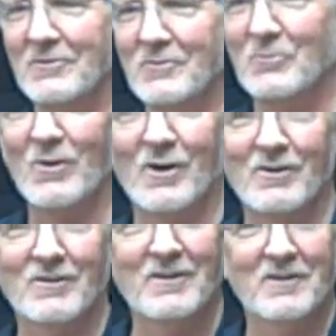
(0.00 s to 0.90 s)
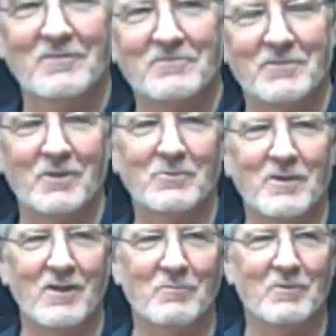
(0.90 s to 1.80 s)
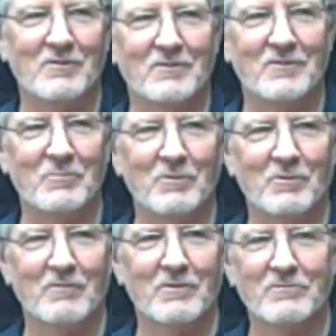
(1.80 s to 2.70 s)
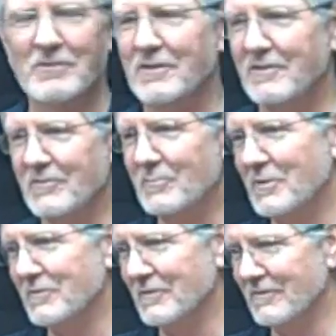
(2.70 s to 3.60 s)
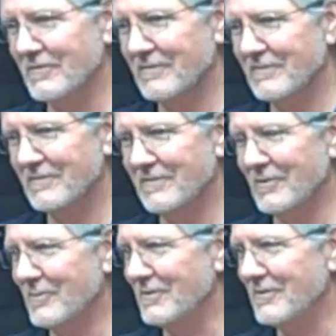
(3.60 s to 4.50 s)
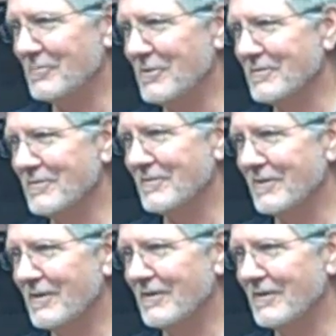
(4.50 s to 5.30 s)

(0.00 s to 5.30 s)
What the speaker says: of water flowed down the Mississippi River full of dispersants? You know what dispersants are?